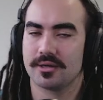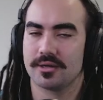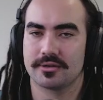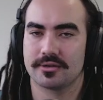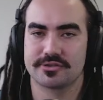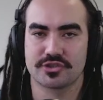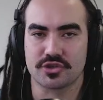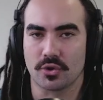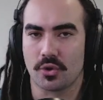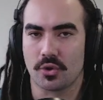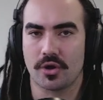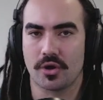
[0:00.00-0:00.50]

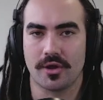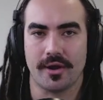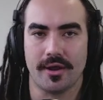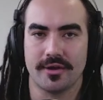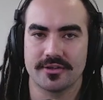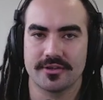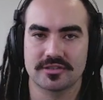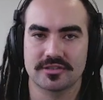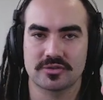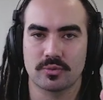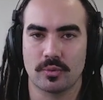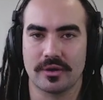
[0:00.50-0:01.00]

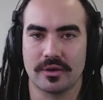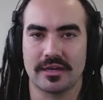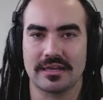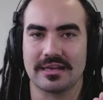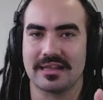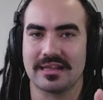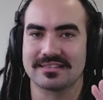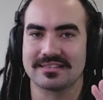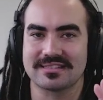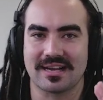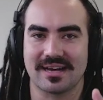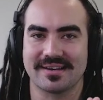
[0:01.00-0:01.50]
Short,
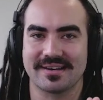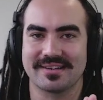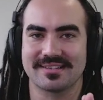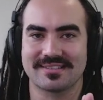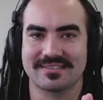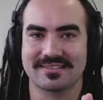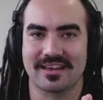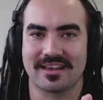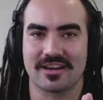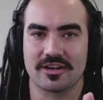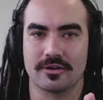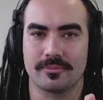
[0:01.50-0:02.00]
sweet, it's
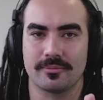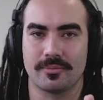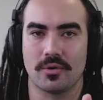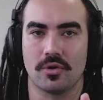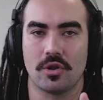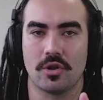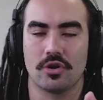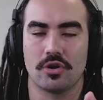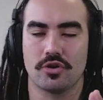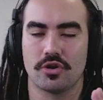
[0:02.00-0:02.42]
understandable,